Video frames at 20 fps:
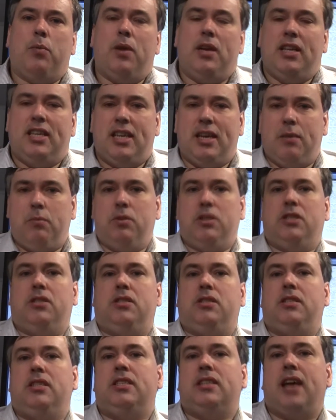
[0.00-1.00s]
And
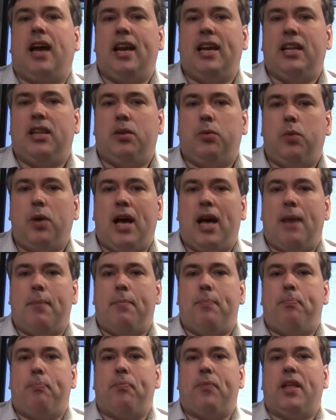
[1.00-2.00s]
when Tim was
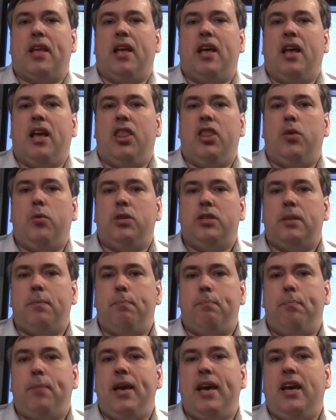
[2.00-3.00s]
designing the web,
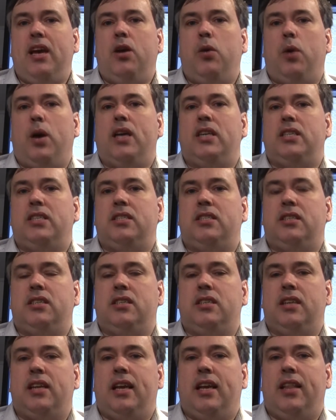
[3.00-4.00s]
there was a big
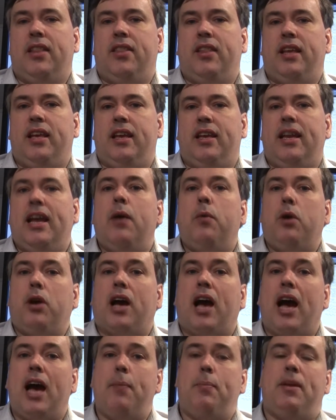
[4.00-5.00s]
question in
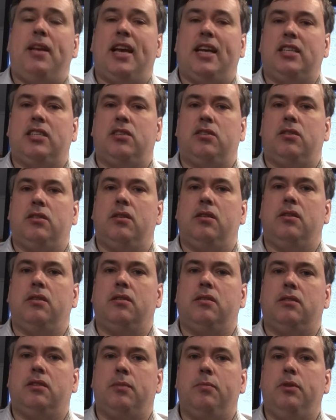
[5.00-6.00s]
the network
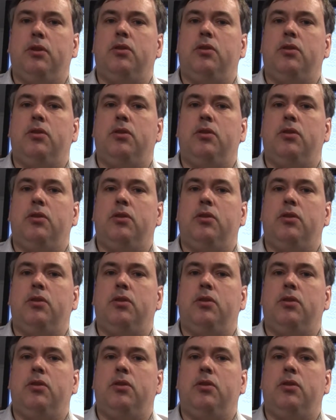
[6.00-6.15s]
hypertext